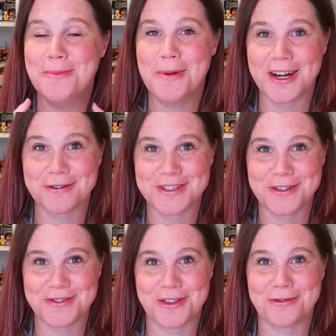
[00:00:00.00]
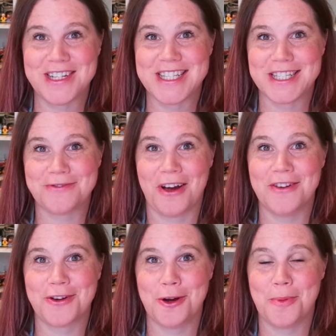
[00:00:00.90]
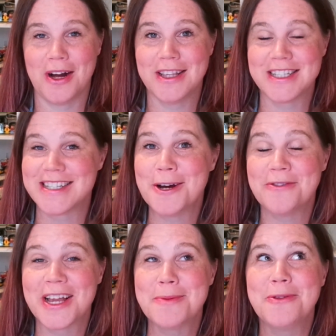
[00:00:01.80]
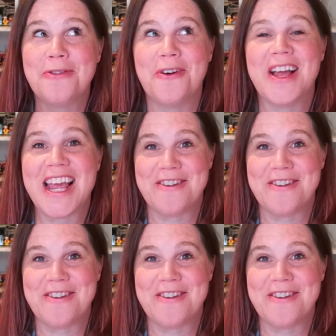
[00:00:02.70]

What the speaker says: Microsoft 365 Copilot is now available for